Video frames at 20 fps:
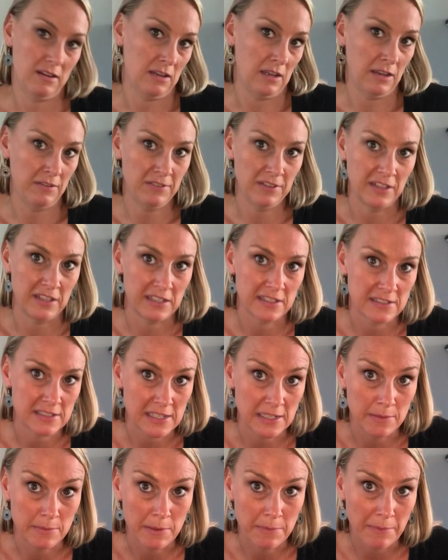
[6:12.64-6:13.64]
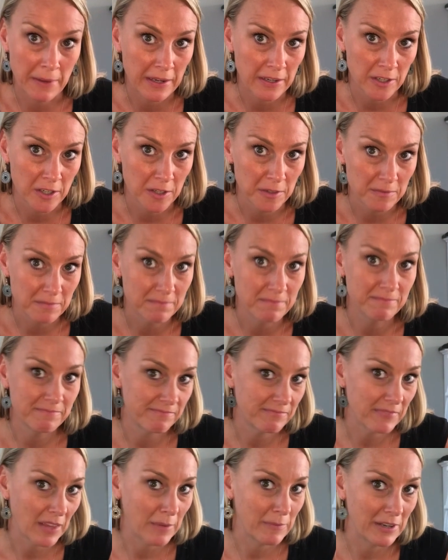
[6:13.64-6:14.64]
I feel like it's gonna be better.
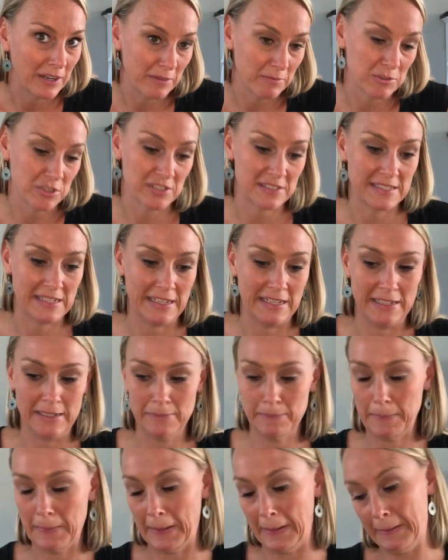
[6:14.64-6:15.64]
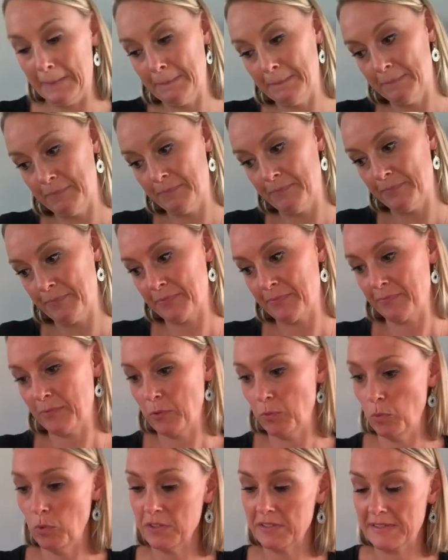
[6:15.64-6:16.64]
I mean, I'm just saying, but
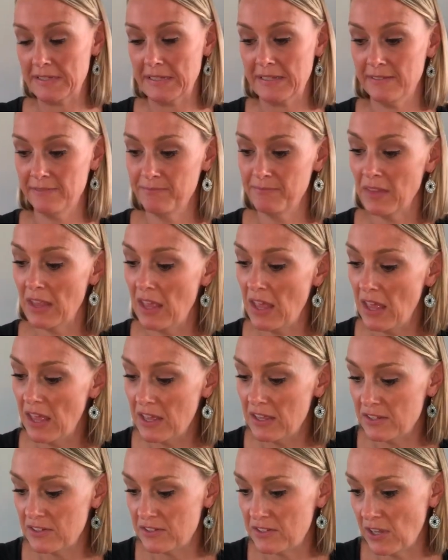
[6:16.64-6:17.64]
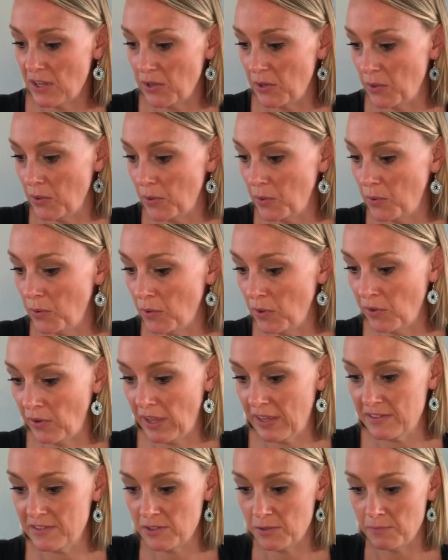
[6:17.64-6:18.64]
we'll see. So,
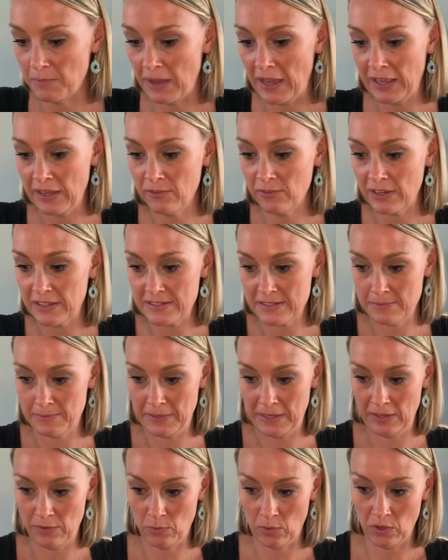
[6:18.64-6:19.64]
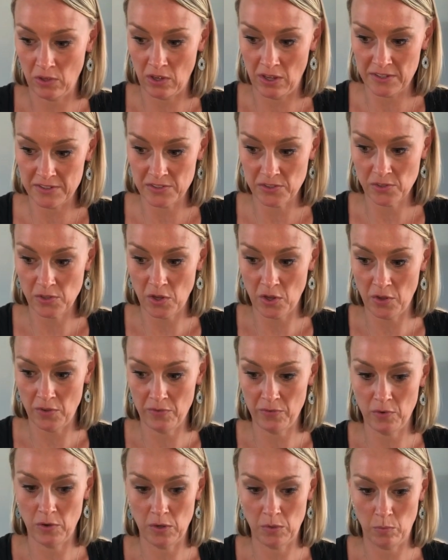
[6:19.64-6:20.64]
okay, so my recipe will also call
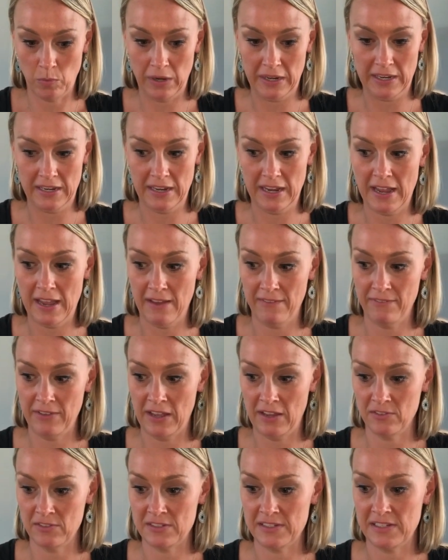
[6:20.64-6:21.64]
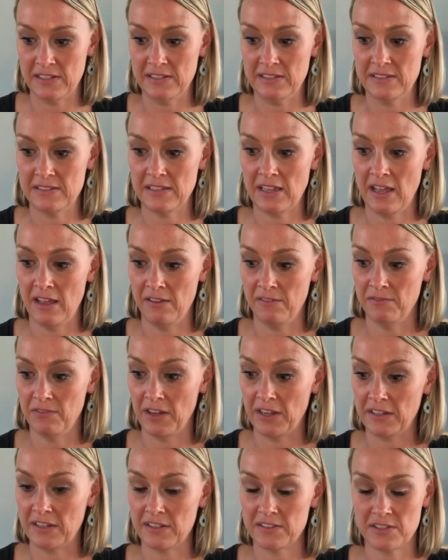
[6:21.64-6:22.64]
for 1.5 ounces of
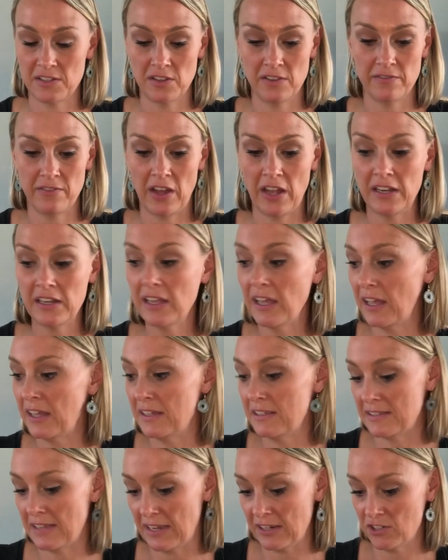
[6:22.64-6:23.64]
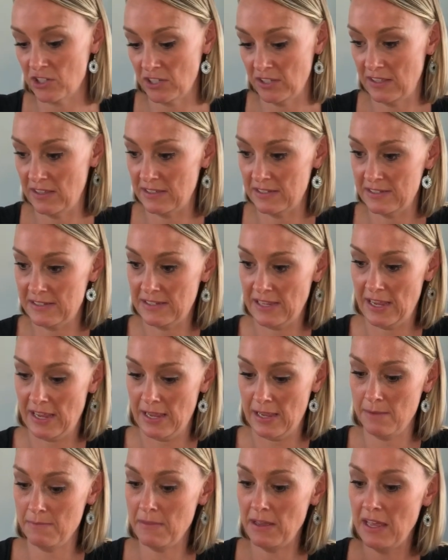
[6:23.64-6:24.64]
vodka. So the vodka is actually the
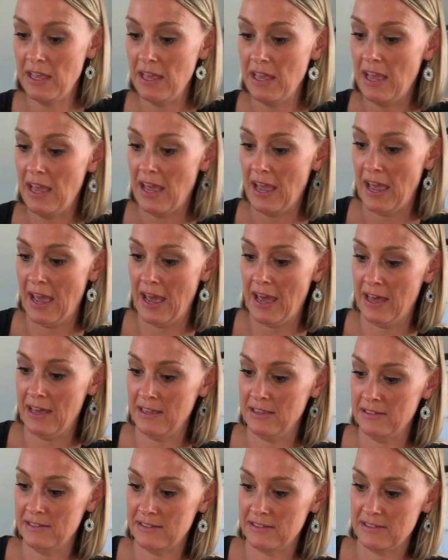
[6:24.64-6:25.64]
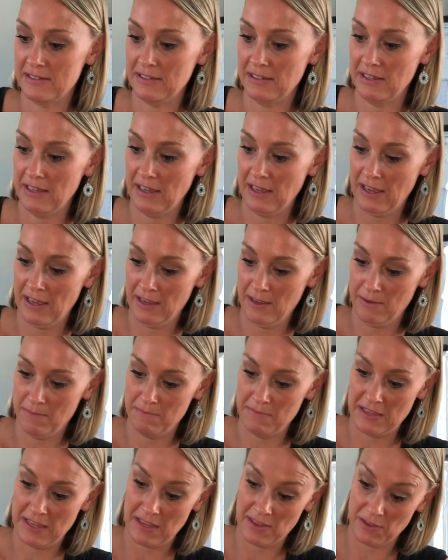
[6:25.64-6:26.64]
same as
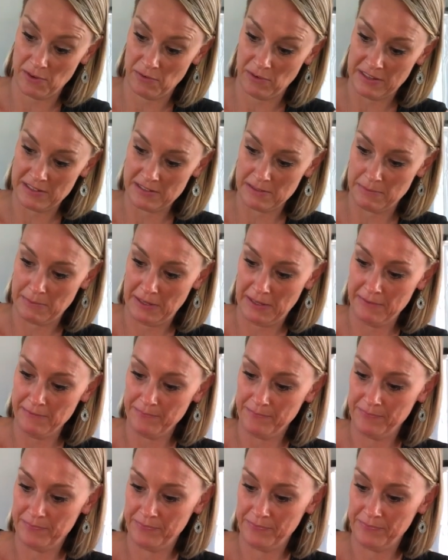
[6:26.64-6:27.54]
the other recipe.